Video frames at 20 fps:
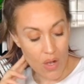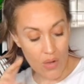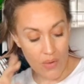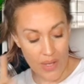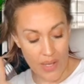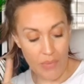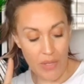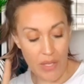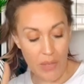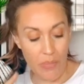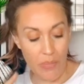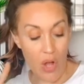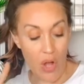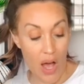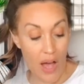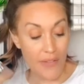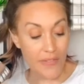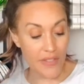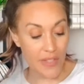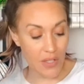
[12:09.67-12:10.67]
people
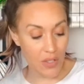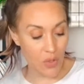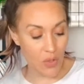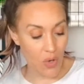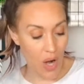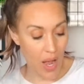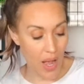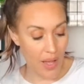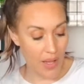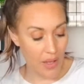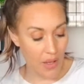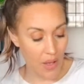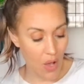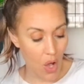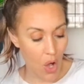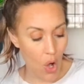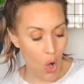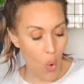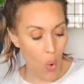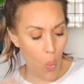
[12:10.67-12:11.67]
often cry,
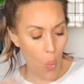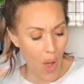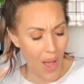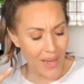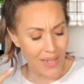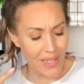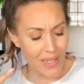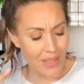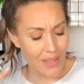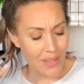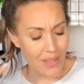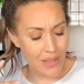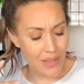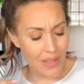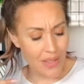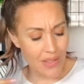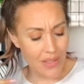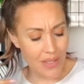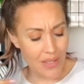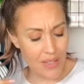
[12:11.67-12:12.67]
why doesn't
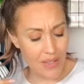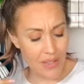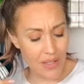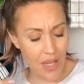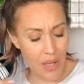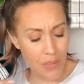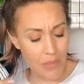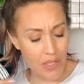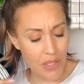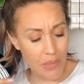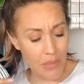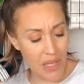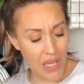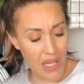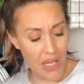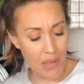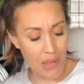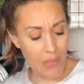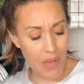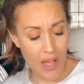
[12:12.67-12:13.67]
success come to
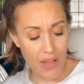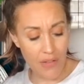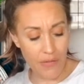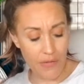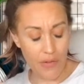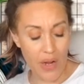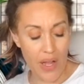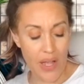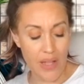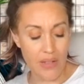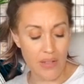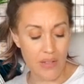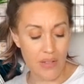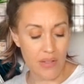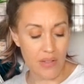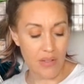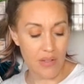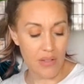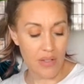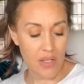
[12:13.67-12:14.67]
me and my
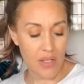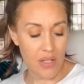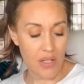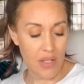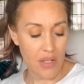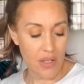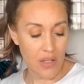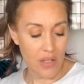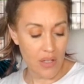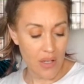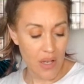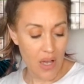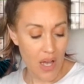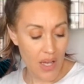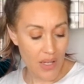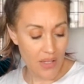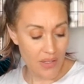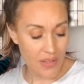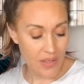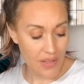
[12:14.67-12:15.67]
friends?
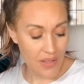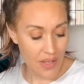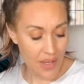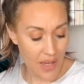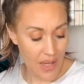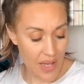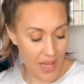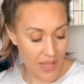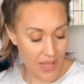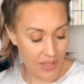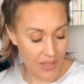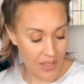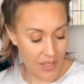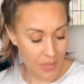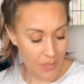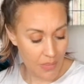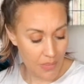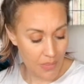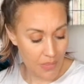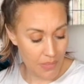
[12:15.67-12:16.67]
Us
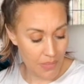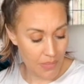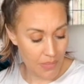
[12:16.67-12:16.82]
estimable,